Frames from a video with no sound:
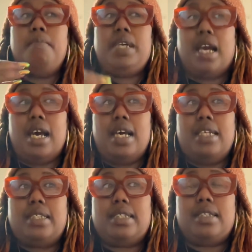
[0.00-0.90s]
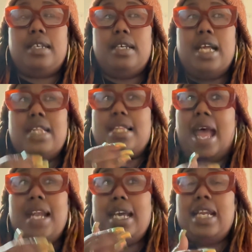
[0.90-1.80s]
because
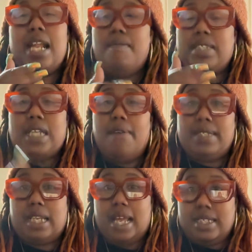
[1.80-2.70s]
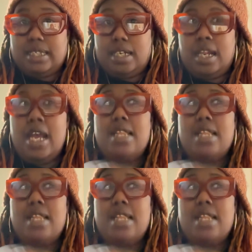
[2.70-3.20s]
that in and of itself is a lesson.